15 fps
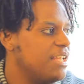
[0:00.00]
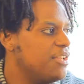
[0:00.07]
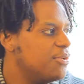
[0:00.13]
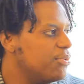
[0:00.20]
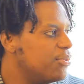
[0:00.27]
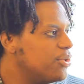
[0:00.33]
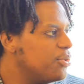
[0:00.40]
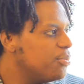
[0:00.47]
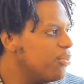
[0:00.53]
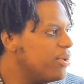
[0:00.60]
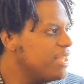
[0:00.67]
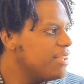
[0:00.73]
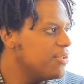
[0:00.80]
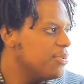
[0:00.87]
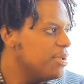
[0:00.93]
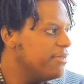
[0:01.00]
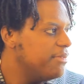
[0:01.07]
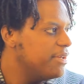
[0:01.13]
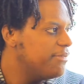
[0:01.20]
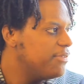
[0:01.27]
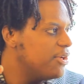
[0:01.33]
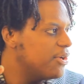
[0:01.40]
in the room with you,
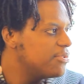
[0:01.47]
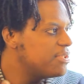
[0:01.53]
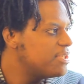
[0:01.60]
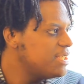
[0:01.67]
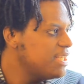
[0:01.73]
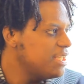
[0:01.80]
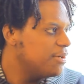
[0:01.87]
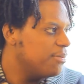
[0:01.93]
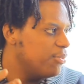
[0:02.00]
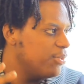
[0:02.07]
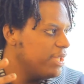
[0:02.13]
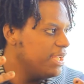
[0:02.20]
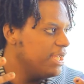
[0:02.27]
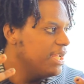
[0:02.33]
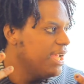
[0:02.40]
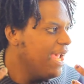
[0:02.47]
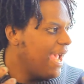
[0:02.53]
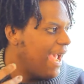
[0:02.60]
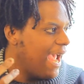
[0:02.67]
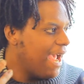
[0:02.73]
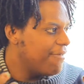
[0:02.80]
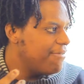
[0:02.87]
even if you don't see them. We mm-hmm.
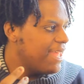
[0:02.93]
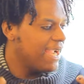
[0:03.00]
have